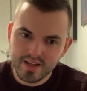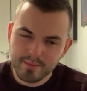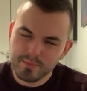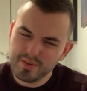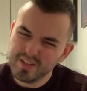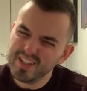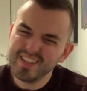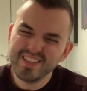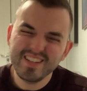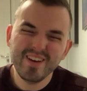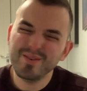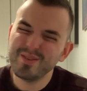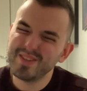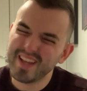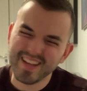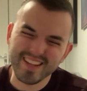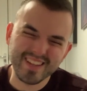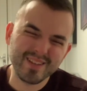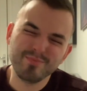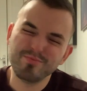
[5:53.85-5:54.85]
But you know
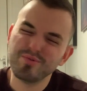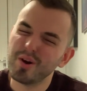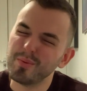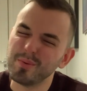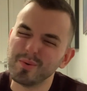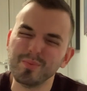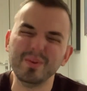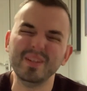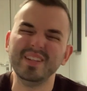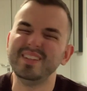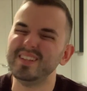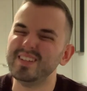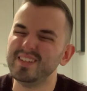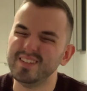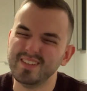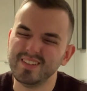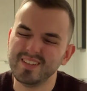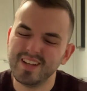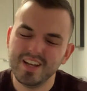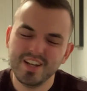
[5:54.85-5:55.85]
that they probably
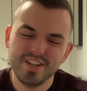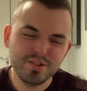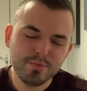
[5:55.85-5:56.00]
didn't.